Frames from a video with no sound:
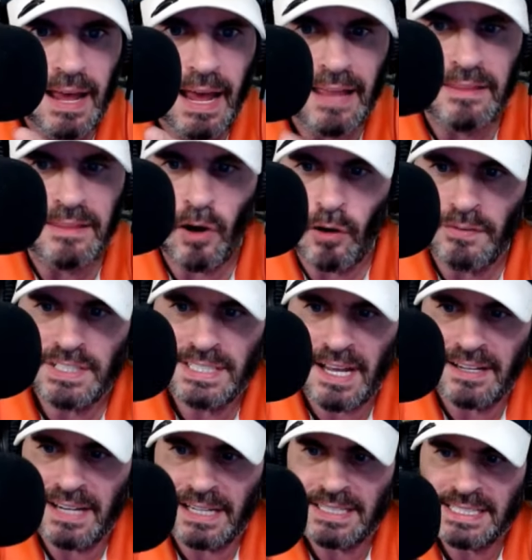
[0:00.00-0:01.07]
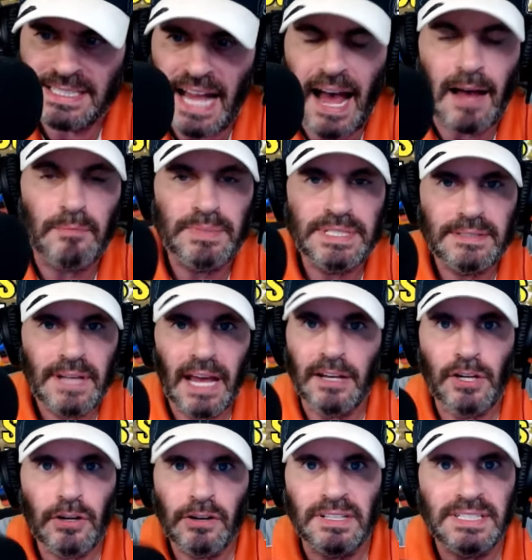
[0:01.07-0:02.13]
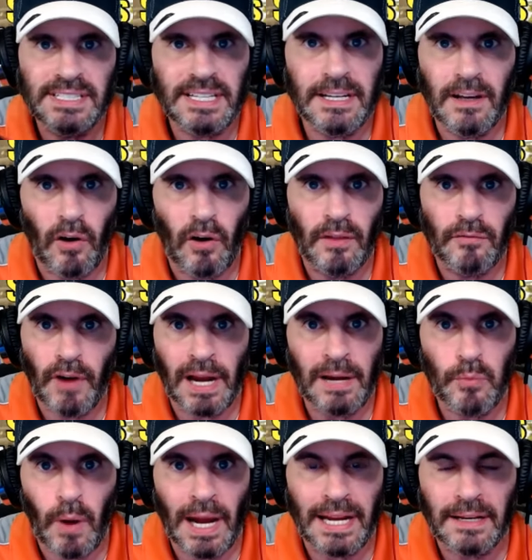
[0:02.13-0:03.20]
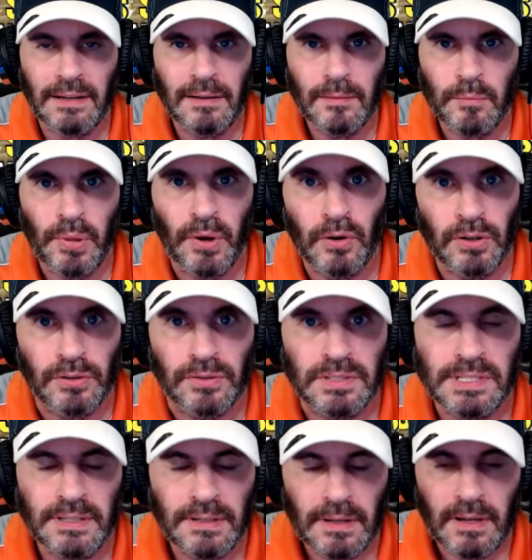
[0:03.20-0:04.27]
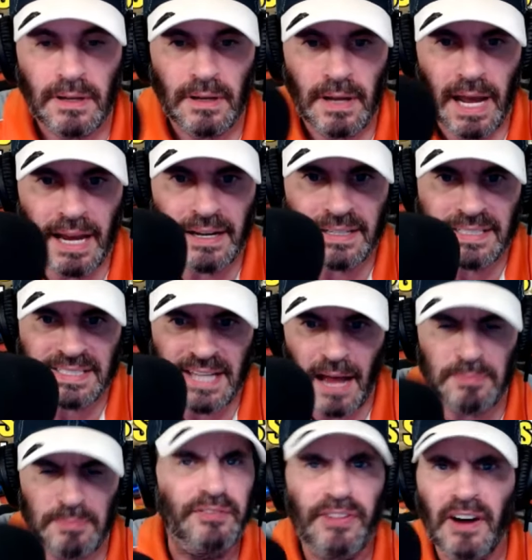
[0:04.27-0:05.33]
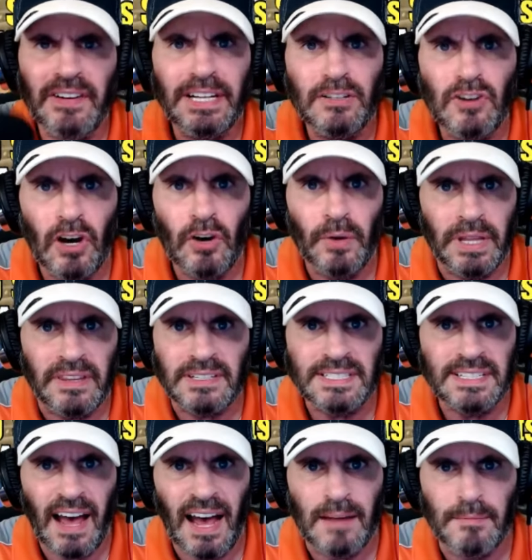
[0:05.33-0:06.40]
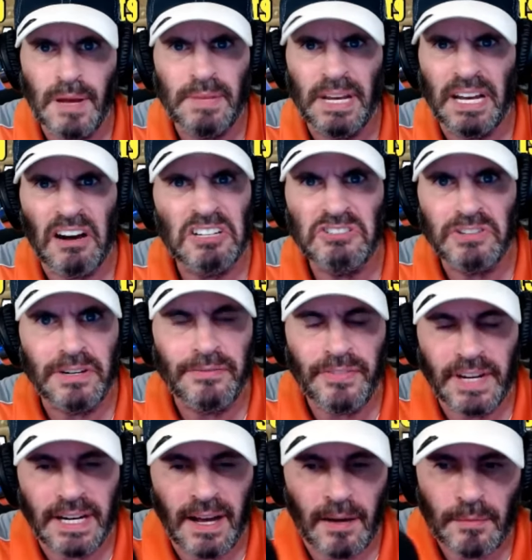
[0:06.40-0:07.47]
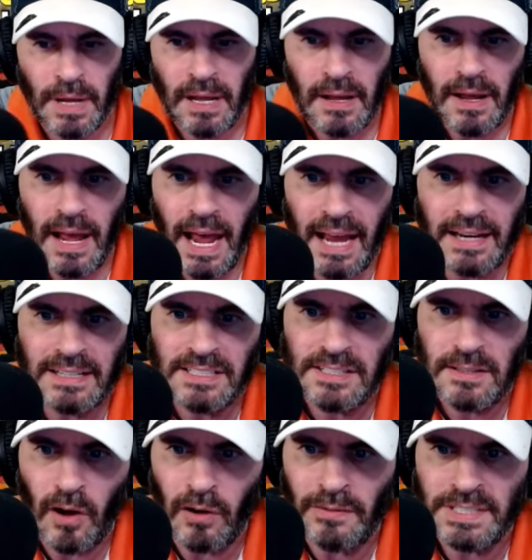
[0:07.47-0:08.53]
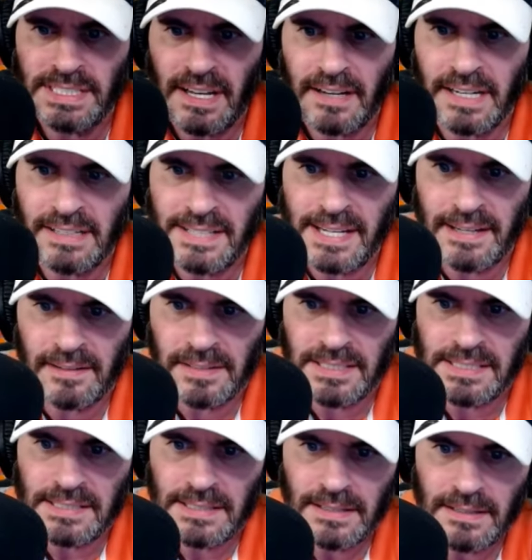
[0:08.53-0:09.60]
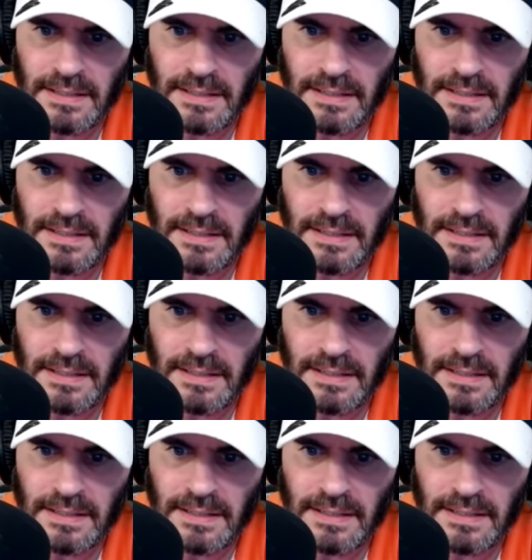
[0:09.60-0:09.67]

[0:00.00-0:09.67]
And then all of a sudden it stops. And you can see all red, white balloons. And it stops very low in the sky, maybe 100 feet up. And it's all of a sudden it tilts.